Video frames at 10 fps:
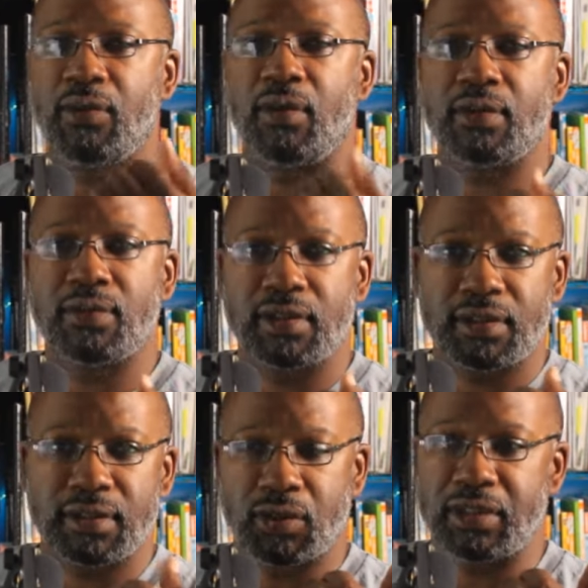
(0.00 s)
One
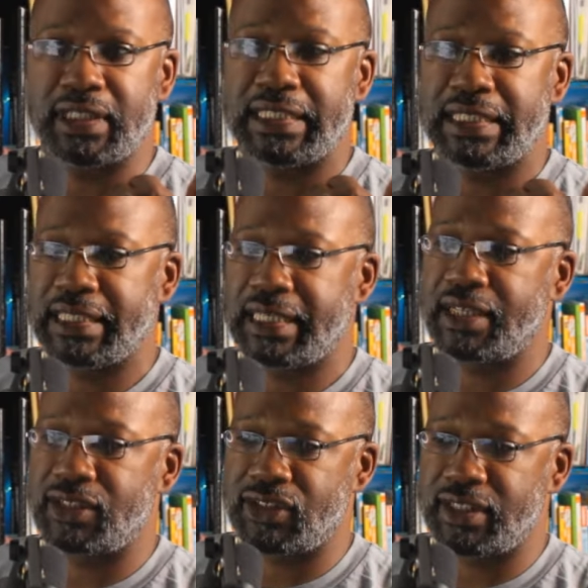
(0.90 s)
was through the
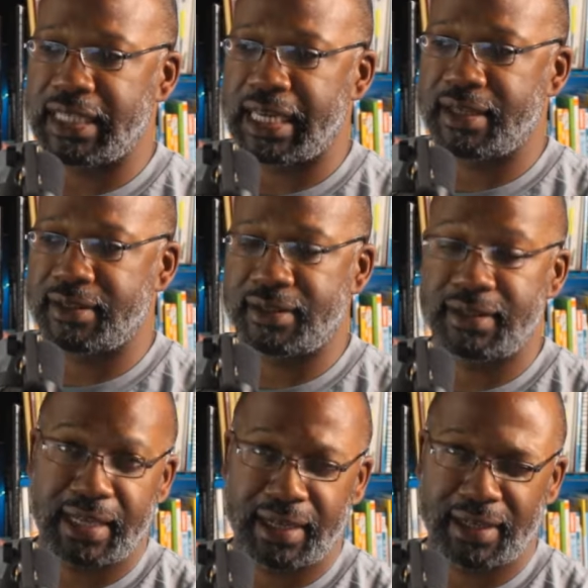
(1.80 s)

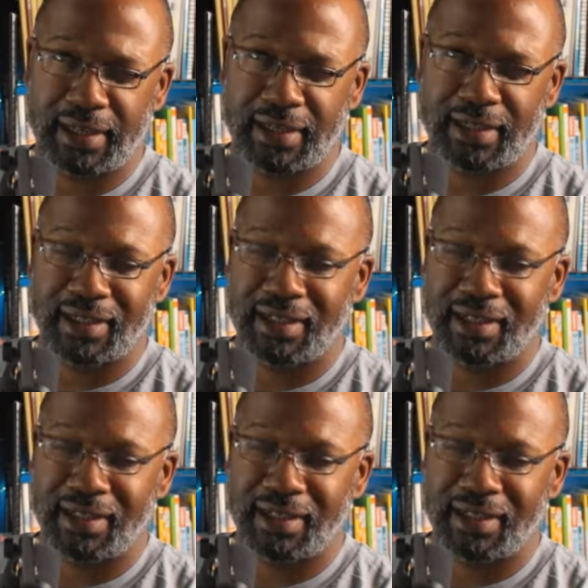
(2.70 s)
nhtsa,